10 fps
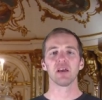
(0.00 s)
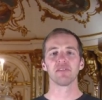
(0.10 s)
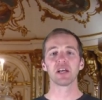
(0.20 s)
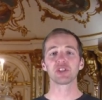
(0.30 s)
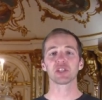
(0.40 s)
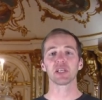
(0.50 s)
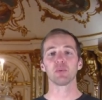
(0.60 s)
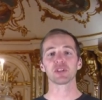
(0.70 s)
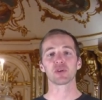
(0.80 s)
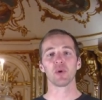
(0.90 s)
Eventually
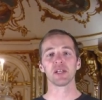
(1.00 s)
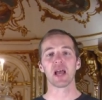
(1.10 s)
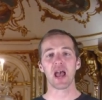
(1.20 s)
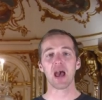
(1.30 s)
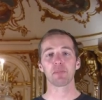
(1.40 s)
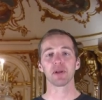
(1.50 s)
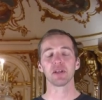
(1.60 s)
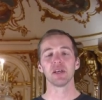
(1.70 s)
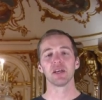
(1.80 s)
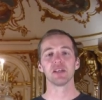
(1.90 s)
what's going to
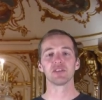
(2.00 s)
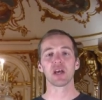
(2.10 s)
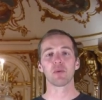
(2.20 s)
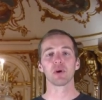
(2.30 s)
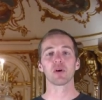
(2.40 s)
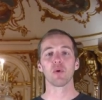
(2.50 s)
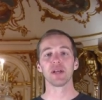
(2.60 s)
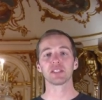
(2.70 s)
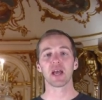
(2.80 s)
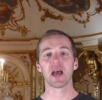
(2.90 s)
happen is that we're
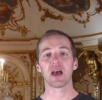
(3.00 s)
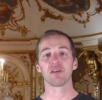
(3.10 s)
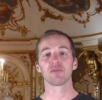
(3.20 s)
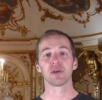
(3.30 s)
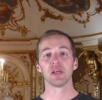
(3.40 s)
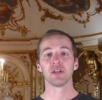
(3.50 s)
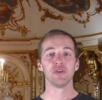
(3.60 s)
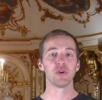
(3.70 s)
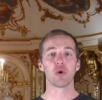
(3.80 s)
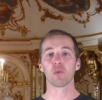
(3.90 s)
going to have
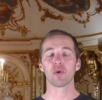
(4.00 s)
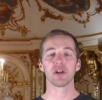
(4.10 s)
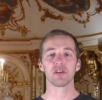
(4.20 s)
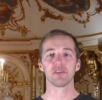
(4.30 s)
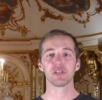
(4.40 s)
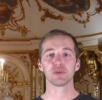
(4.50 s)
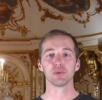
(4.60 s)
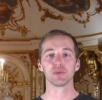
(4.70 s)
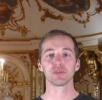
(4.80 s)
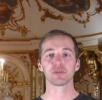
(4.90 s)
no more
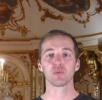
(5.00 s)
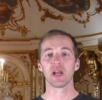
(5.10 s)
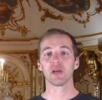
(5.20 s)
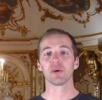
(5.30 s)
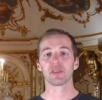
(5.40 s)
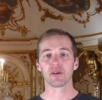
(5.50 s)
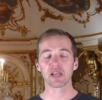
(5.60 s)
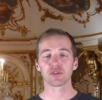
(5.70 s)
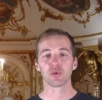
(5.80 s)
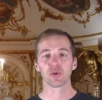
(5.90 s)
individuals waiting with their
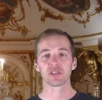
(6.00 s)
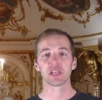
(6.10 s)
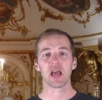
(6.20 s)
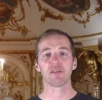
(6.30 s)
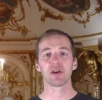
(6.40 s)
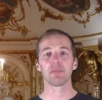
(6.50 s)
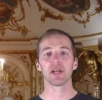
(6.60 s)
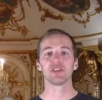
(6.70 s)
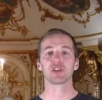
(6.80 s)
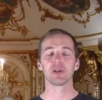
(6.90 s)
escorts.
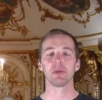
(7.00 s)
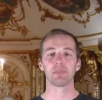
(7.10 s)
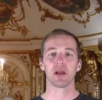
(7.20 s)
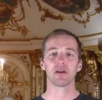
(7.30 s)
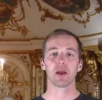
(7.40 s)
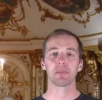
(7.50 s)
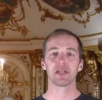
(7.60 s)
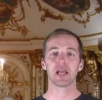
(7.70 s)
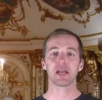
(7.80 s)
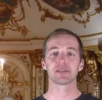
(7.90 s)
Everybody's going to be paired up
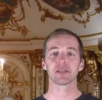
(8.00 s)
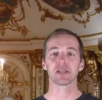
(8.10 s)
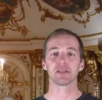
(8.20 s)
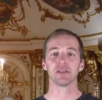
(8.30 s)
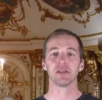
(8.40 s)
and dancing.